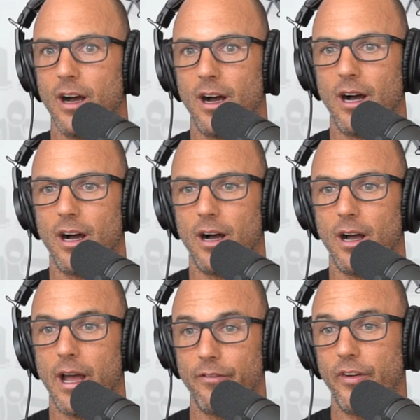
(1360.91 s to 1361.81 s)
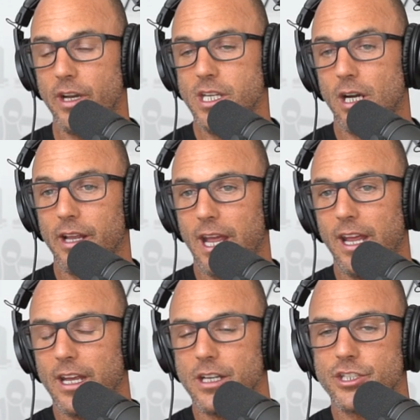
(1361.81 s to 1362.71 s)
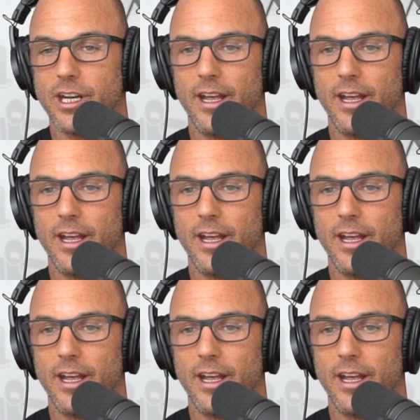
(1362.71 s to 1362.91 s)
uh, at a very young age.